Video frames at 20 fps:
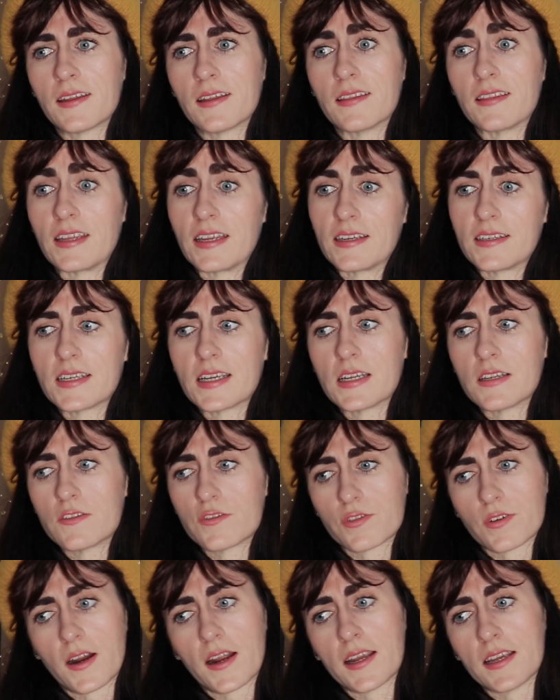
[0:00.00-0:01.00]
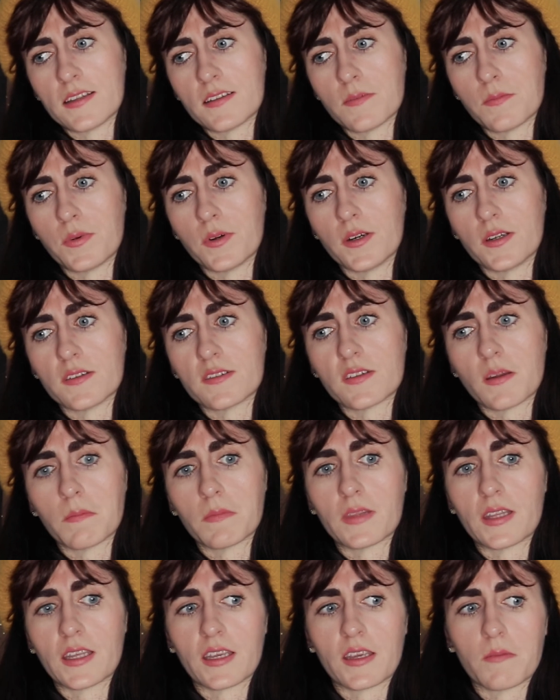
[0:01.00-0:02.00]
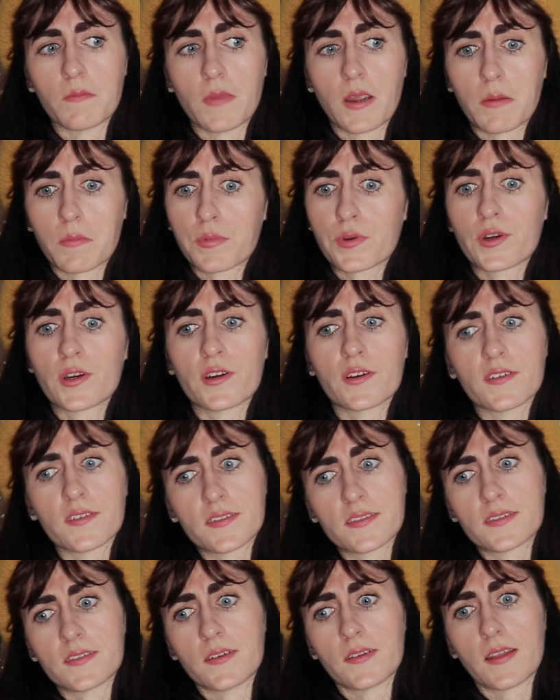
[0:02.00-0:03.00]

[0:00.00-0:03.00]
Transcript: they did try to put something in my purse so